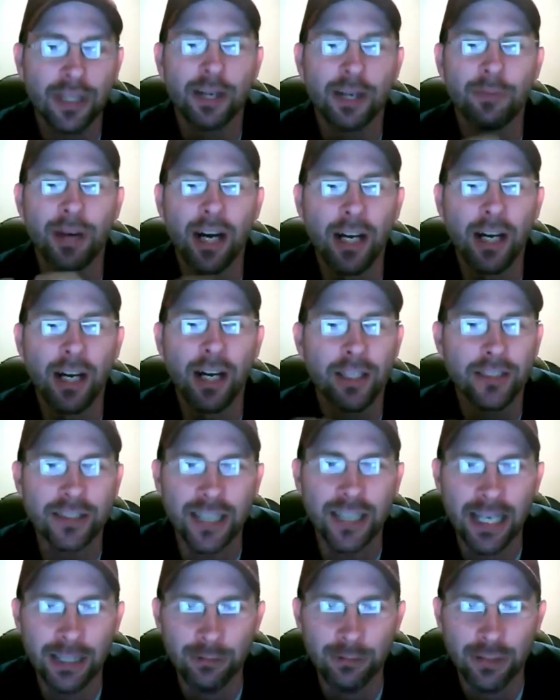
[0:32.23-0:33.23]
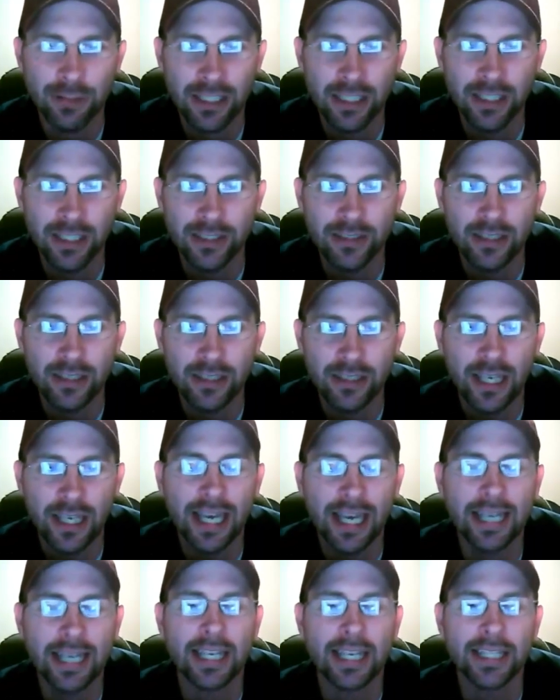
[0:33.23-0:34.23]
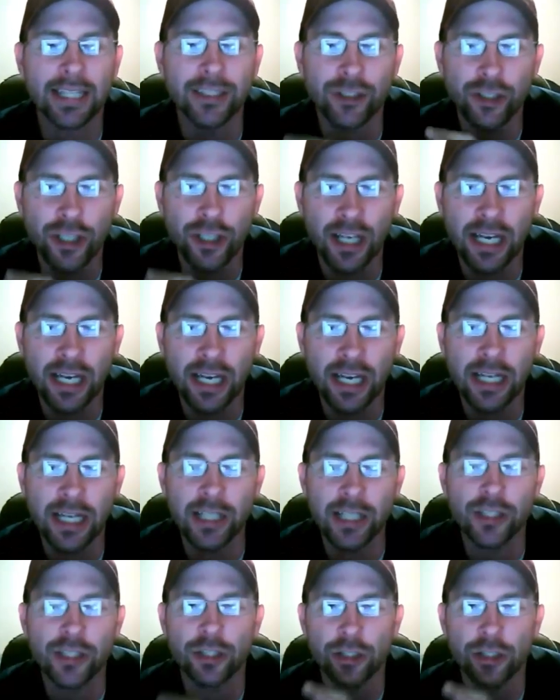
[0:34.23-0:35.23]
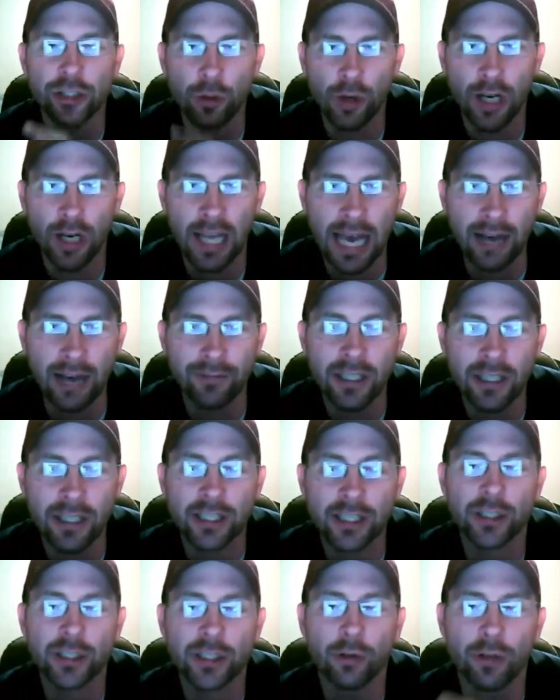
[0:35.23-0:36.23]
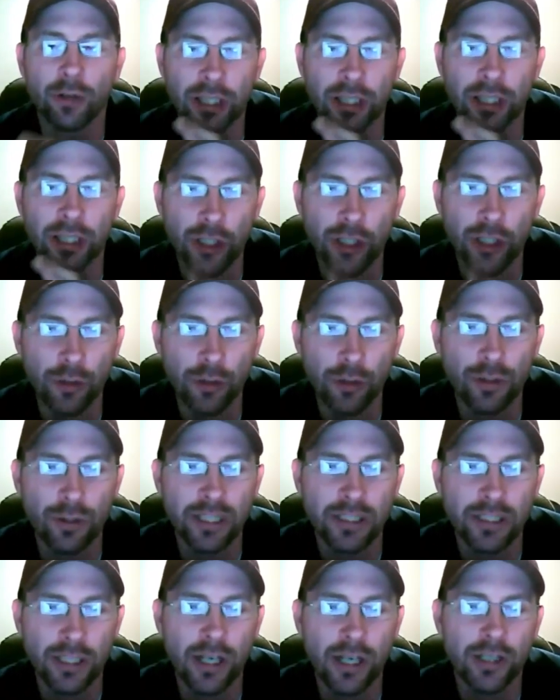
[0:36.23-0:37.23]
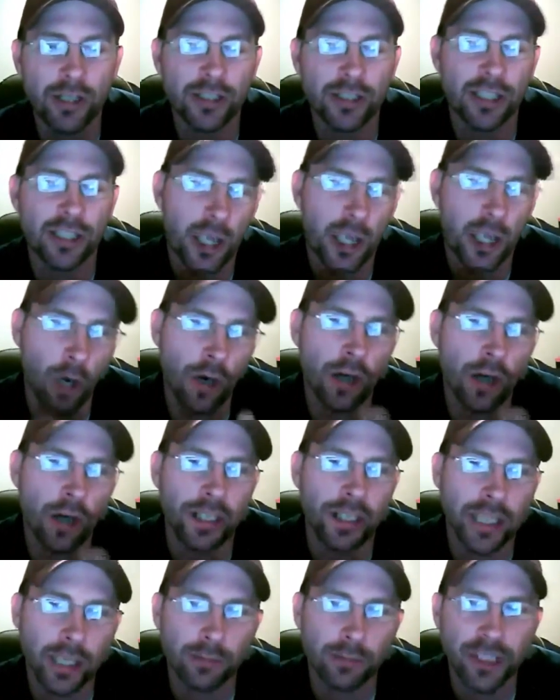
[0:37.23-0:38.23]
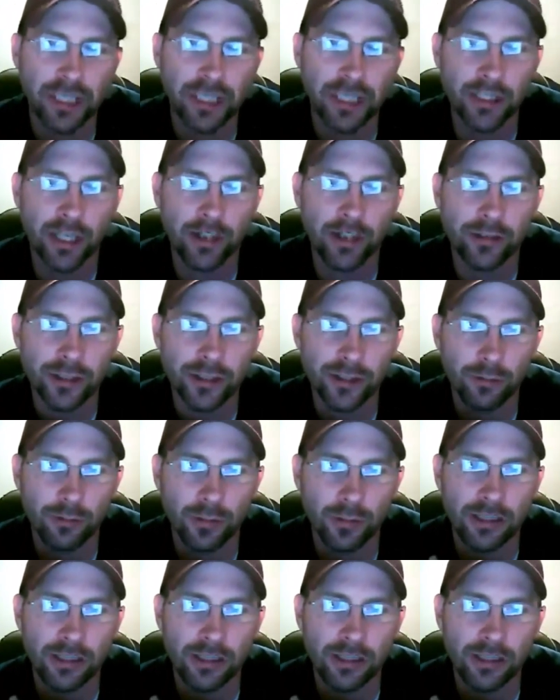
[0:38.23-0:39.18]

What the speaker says: become unsane with us, and let's change your life so that you, in turn, can go on and help change others as